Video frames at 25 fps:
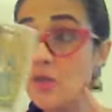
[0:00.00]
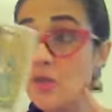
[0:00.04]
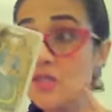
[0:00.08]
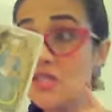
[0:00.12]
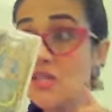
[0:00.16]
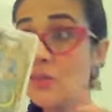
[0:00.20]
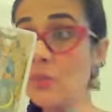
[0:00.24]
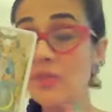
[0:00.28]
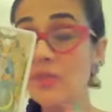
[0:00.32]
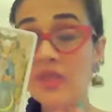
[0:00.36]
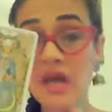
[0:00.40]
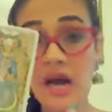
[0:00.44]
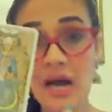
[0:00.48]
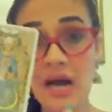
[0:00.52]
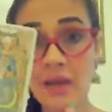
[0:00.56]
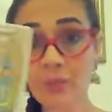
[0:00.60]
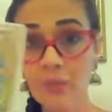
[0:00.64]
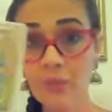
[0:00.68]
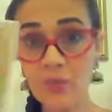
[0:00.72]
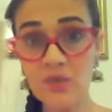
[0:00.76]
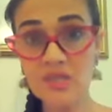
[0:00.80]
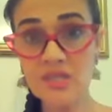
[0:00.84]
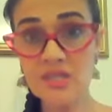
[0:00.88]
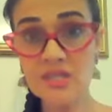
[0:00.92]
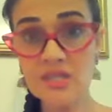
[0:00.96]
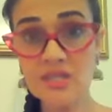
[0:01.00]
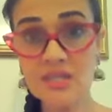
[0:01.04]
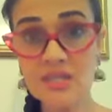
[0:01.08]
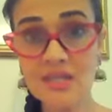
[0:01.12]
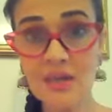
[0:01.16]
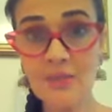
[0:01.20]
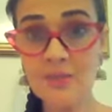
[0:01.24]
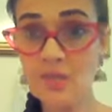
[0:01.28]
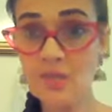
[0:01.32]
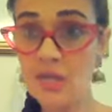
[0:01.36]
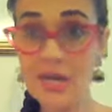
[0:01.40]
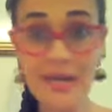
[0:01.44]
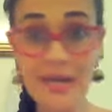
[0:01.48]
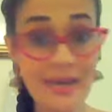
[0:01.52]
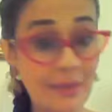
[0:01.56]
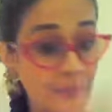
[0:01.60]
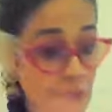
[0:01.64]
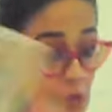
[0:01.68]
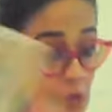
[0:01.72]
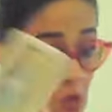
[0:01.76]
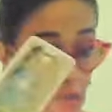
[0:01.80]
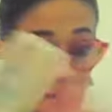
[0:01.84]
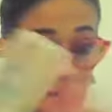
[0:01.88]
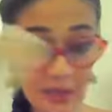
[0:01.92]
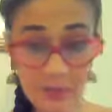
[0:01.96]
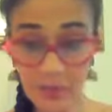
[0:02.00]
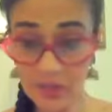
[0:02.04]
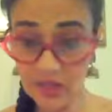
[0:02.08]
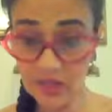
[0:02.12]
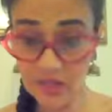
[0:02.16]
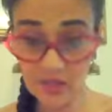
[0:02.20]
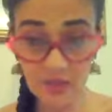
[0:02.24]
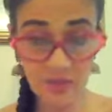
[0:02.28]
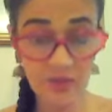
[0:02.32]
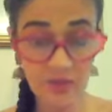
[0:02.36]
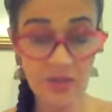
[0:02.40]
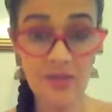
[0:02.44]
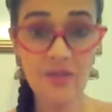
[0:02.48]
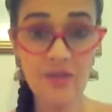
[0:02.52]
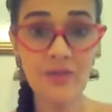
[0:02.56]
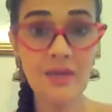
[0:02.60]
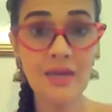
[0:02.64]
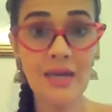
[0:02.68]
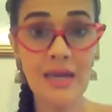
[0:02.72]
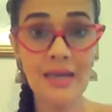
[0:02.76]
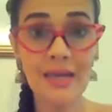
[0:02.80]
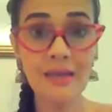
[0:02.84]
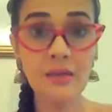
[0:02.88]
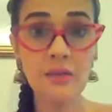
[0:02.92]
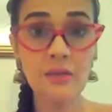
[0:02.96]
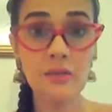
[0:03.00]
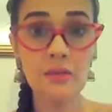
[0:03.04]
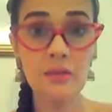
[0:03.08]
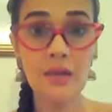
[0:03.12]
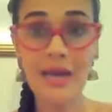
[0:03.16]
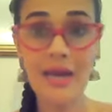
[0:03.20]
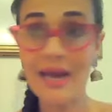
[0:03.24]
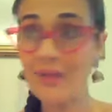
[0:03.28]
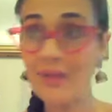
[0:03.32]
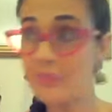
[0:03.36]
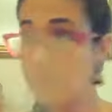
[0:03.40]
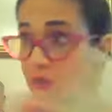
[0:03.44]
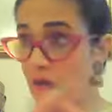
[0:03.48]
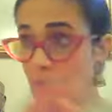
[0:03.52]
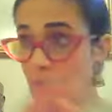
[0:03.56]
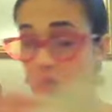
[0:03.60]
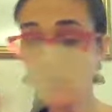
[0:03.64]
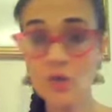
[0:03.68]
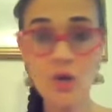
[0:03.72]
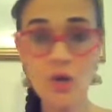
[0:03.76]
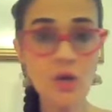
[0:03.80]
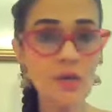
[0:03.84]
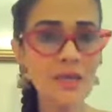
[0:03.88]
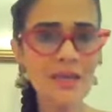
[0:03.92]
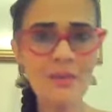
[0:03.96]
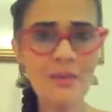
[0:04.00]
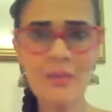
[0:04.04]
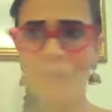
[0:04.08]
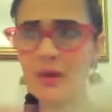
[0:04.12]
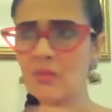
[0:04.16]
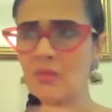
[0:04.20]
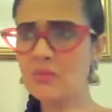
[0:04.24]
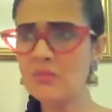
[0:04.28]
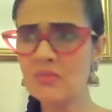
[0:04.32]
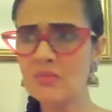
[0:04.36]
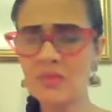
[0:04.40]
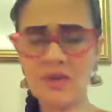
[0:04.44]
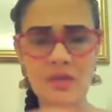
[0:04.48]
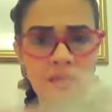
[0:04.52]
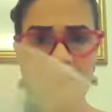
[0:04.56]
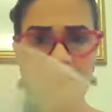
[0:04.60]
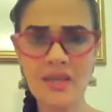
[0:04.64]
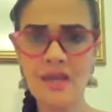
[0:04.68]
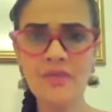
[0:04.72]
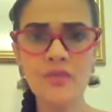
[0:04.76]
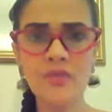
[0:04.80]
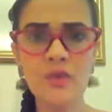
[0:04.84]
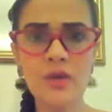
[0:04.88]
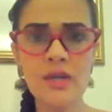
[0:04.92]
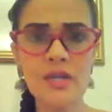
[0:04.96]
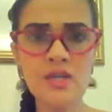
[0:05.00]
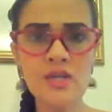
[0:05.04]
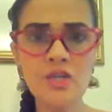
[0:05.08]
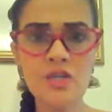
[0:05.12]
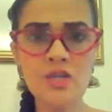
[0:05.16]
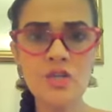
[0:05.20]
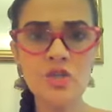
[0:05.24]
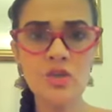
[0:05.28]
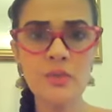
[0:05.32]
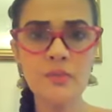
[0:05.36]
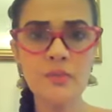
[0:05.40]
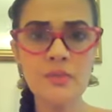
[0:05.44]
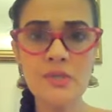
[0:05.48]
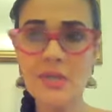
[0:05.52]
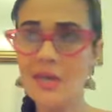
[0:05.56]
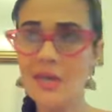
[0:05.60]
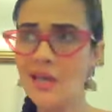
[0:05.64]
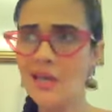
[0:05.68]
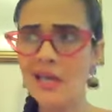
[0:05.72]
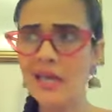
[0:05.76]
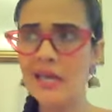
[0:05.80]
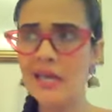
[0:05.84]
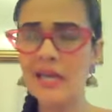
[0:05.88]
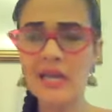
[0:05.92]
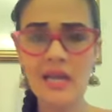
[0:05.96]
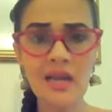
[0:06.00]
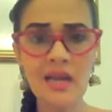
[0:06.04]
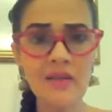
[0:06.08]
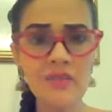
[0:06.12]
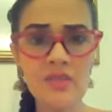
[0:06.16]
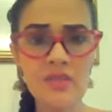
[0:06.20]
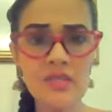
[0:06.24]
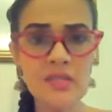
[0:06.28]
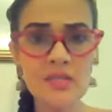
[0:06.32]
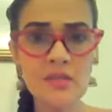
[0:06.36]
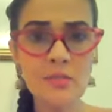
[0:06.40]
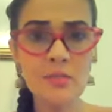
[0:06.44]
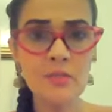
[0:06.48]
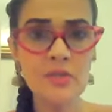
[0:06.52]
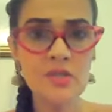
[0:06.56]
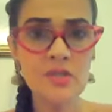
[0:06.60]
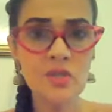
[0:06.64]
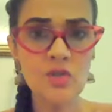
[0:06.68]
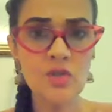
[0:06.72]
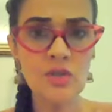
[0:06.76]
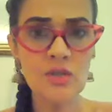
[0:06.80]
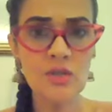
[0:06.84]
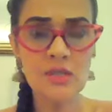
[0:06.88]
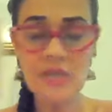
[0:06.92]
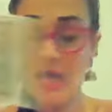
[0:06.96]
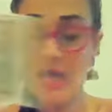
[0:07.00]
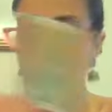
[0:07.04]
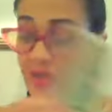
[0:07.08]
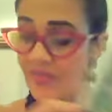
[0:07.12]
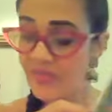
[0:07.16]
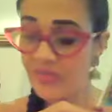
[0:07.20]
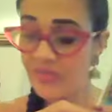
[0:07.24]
Because, see, when the High Priestess comes out, and I'm talking about career and health, I'm not talking about love relationships. In love, this is the mistress.